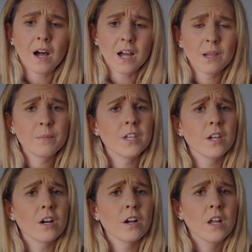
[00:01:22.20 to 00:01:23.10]
I'm
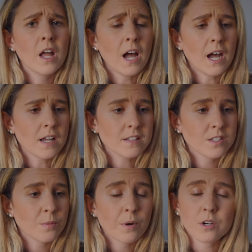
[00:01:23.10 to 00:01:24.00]
here
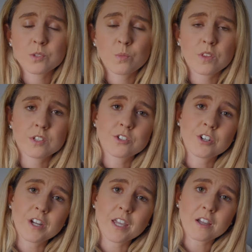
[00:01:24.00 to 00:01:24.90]
as a person with a
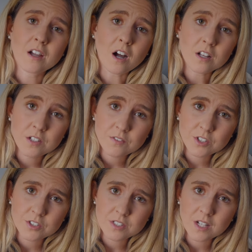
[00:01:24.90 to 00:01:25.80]
degree in cognitive
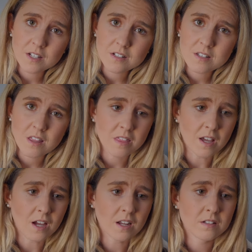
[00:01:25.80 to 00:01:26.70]
neuroscience
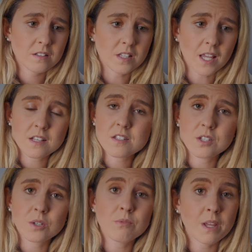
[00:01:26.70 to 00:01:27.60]
that likes
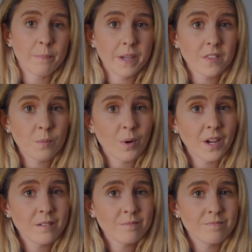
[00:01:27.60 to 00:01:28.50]
to nitpick the
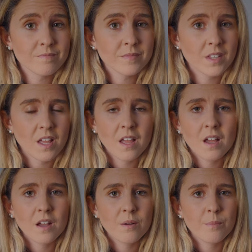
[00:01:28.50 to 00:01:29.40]
brain,
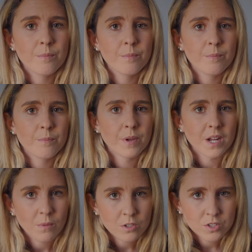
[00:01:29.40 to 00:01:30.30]
but
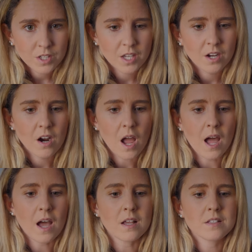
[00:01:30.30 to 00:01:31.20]
I'm also here
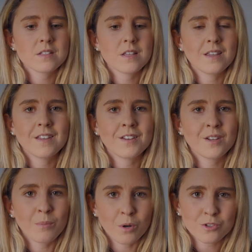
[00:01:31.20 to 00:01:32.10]
as an
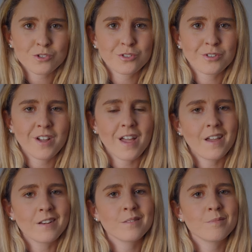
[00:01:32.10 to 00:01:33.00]
emotional
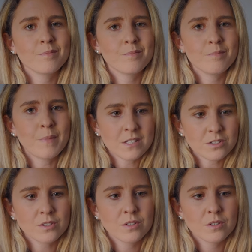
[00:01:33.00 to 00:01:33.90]
and
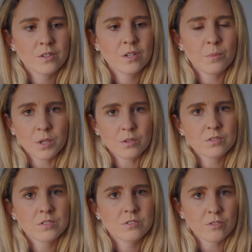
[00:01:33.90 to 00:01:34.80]
mental
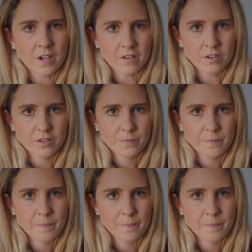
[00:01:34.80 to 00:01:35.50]
abuse survivor.